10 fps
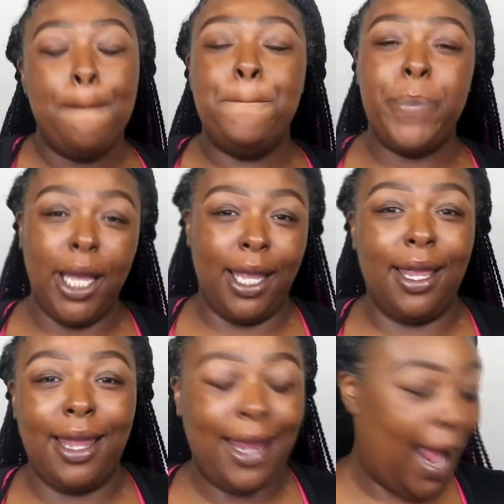But
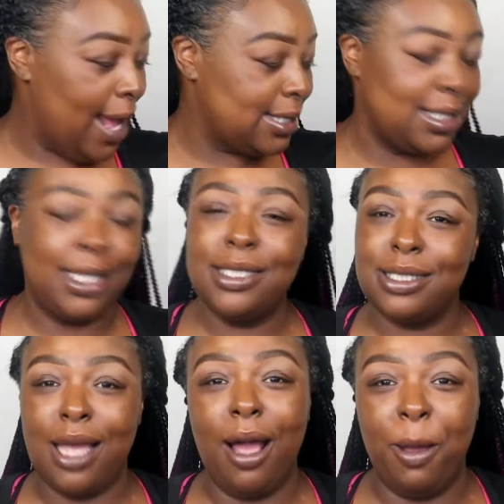guys, let's
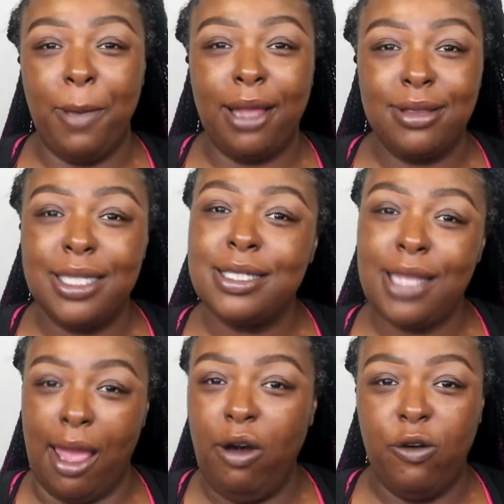talk about this
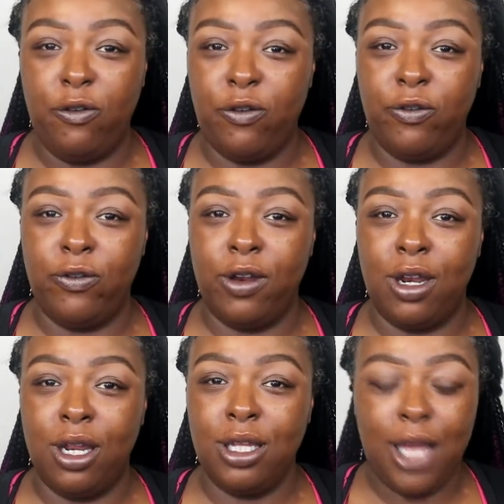elf.
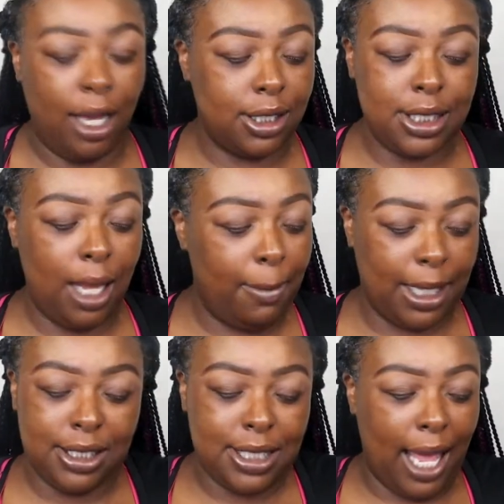Y'all can tell by
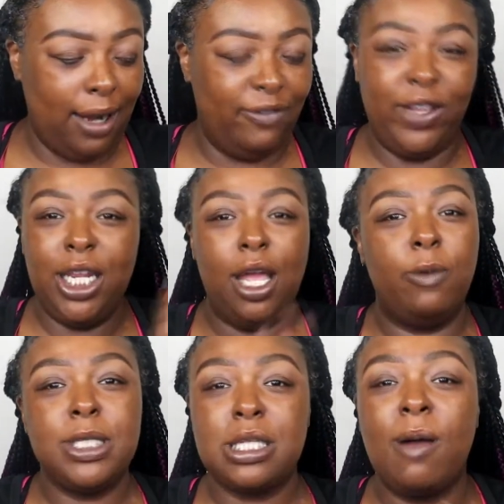the title of the video
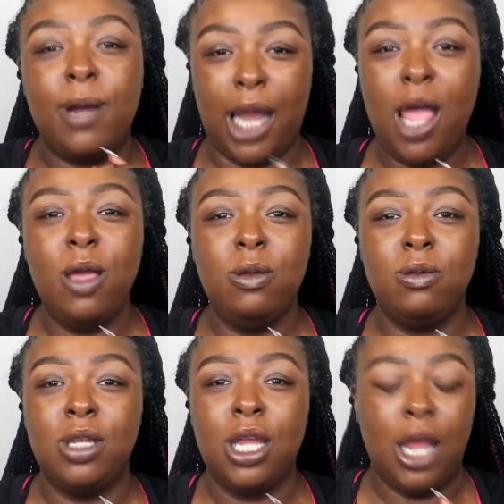what's going on.
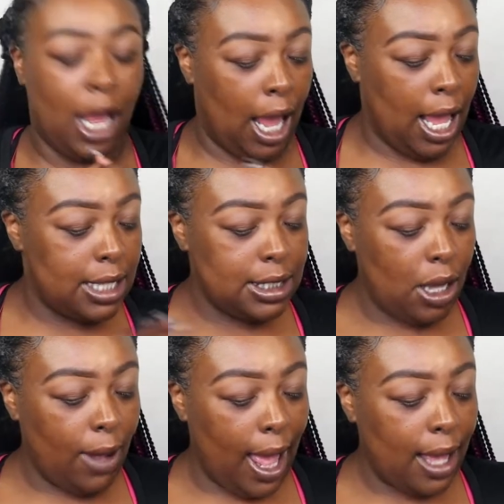
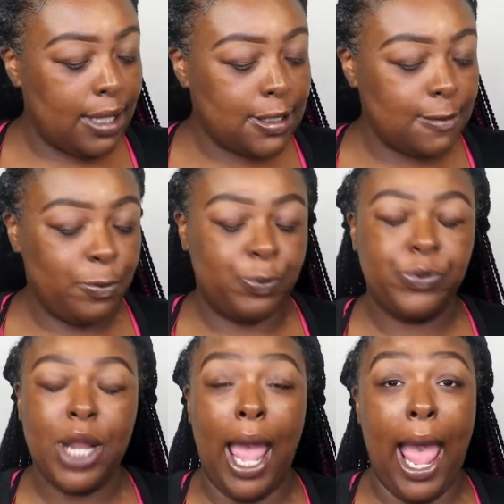So guys,
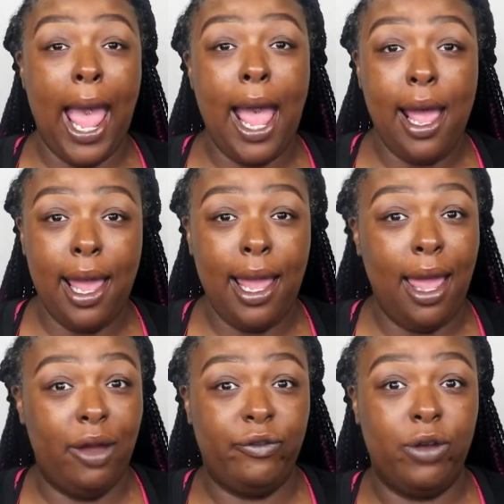I
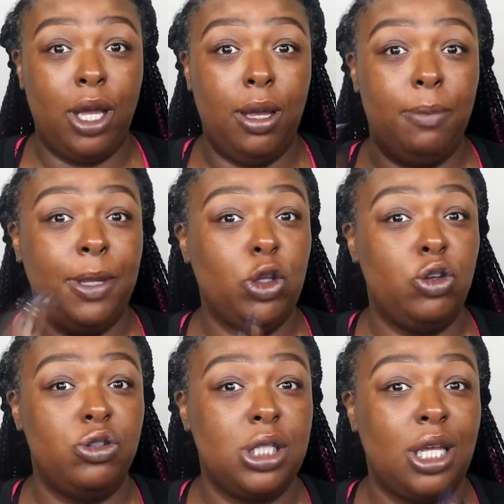have been
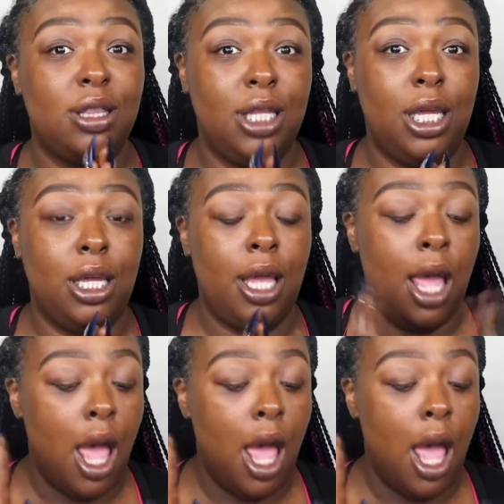using the